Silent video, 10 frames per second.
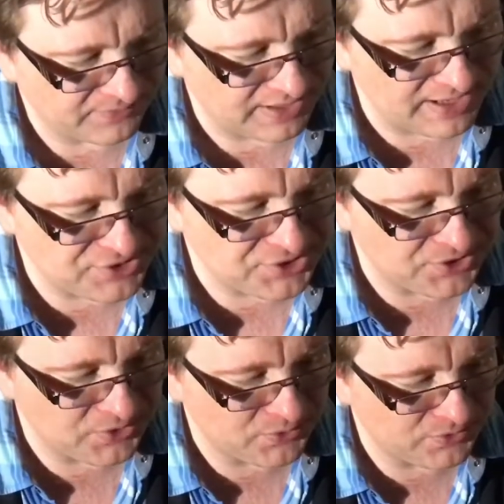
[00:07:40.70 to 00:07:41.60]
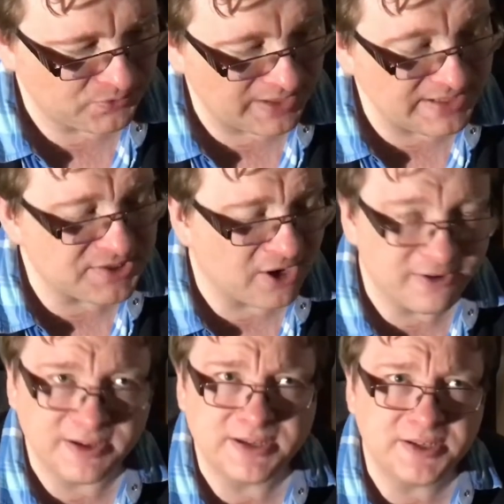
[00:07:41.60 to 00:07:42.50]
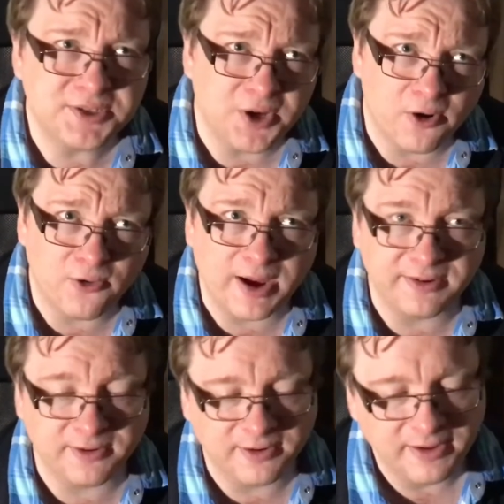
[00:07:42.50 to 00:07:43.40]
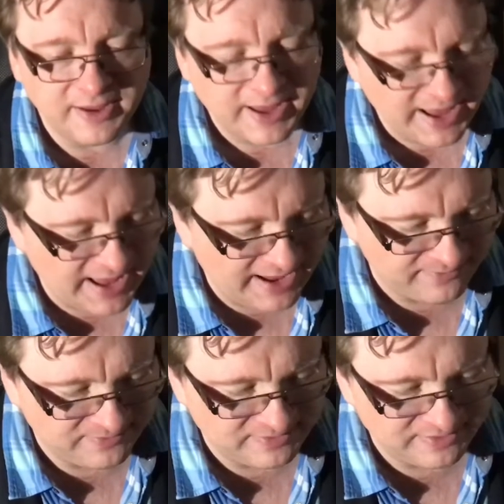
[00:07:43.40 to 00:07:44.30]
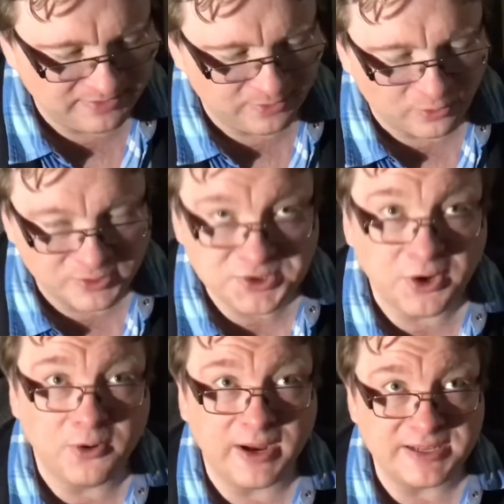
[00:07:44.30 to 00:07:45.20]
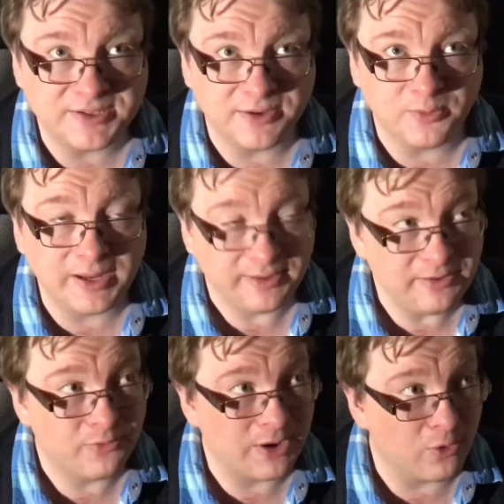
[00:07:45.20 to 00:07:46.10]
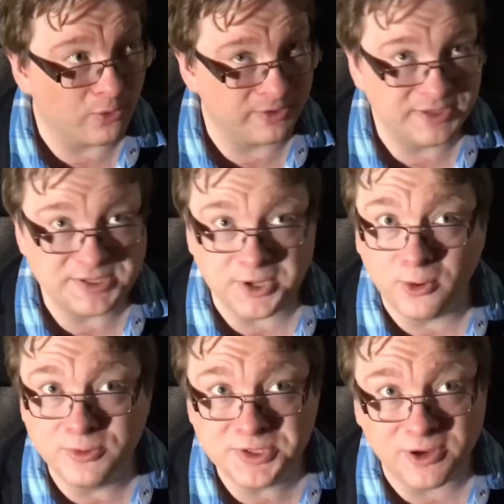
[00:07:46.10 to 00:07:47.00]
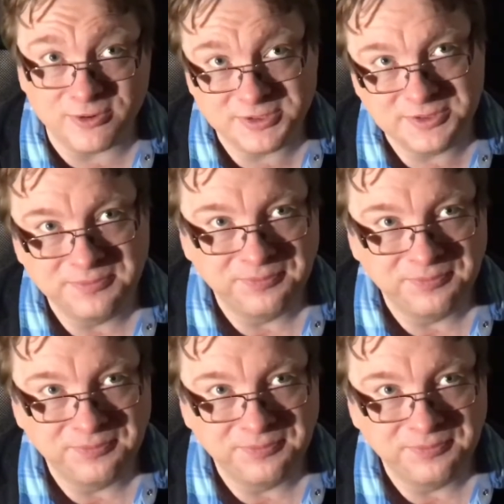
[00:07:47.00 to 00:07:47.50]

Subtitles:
he started as a songwriter, and also he recorded his own songs,